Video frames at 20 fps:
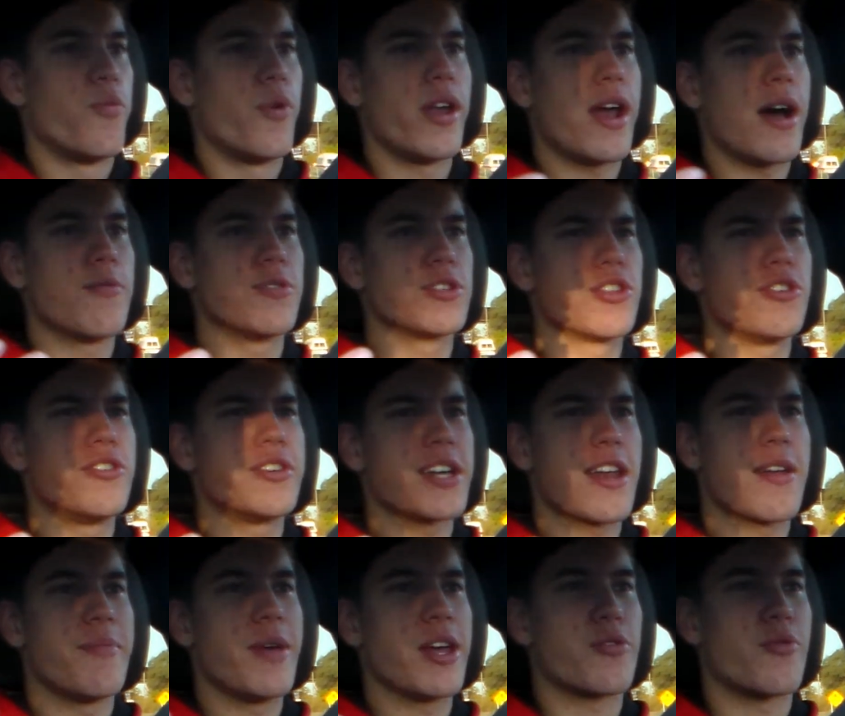when I was learning
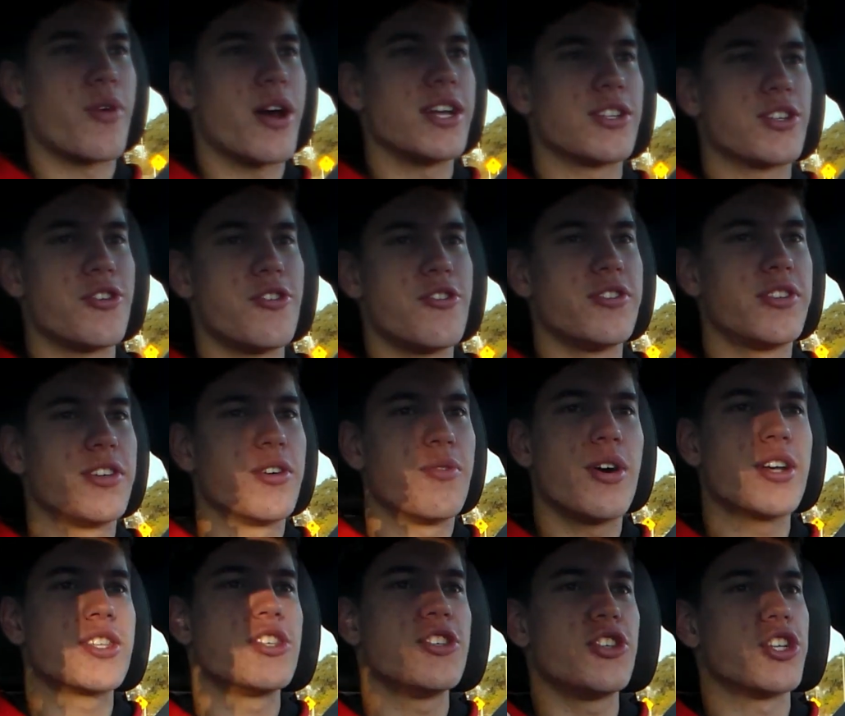how to make right turns, it
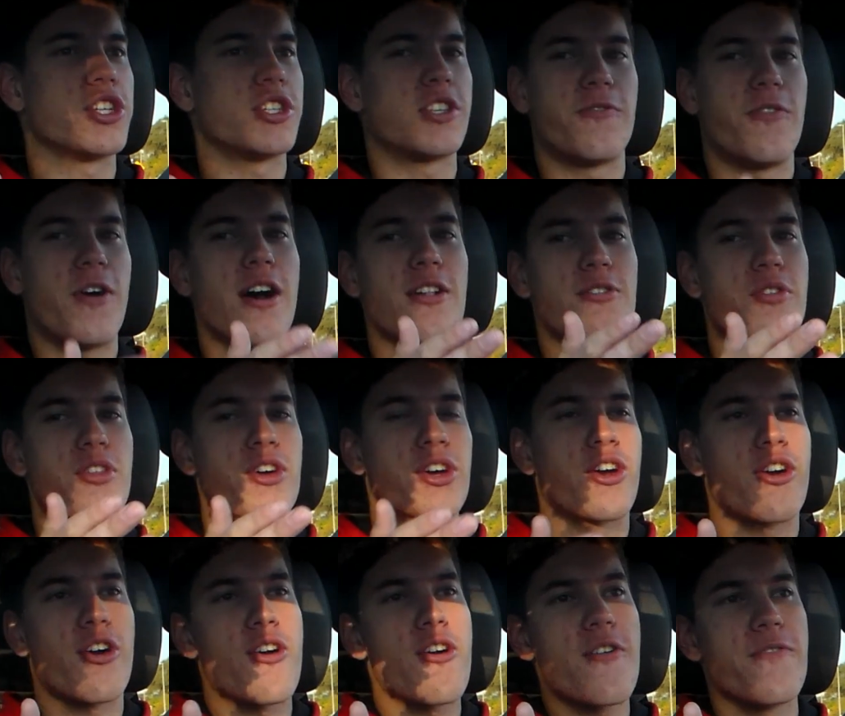wasn't just follow the
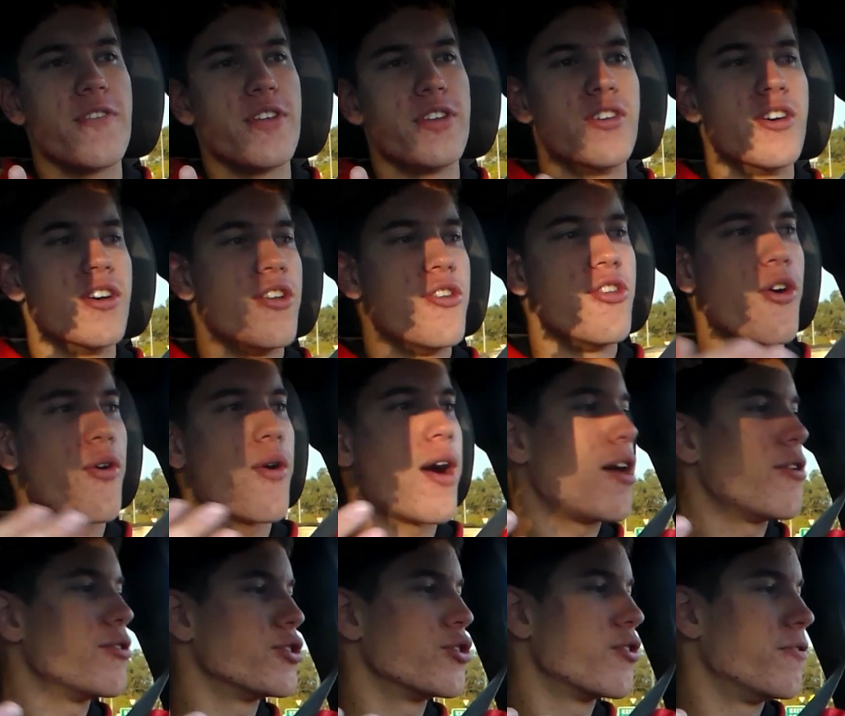curve and know
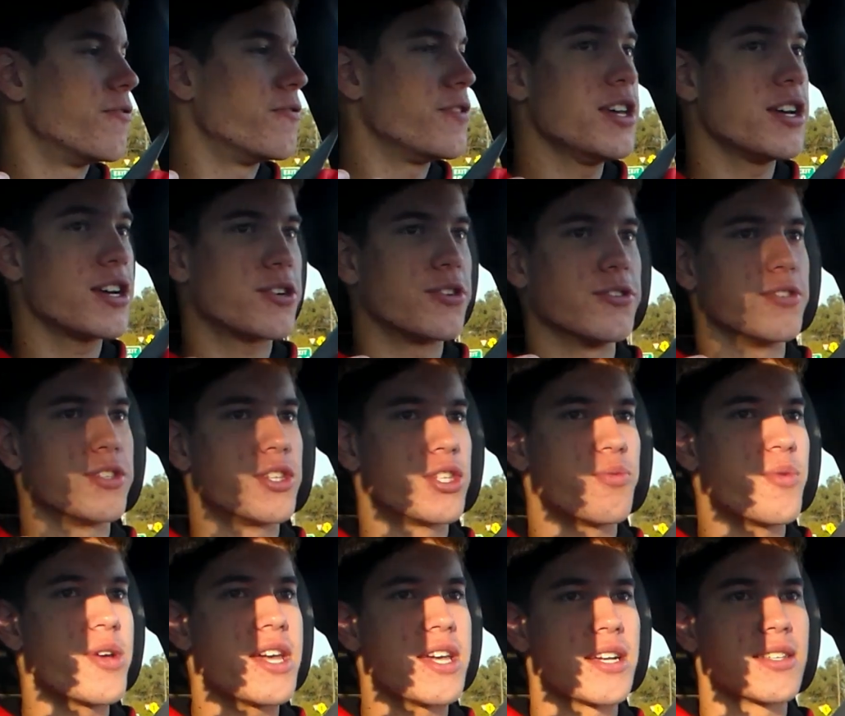how your vehicle
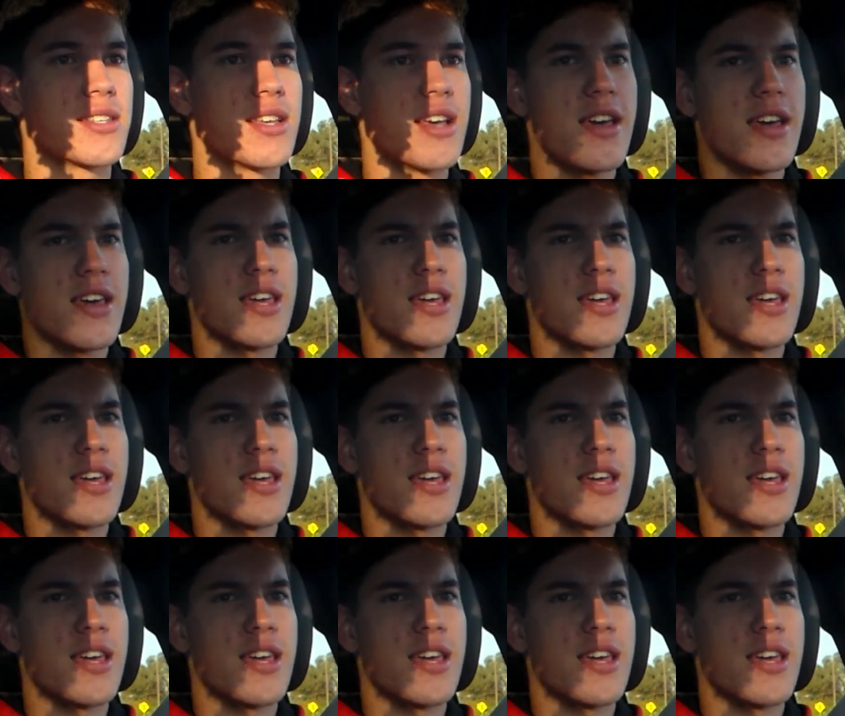swings.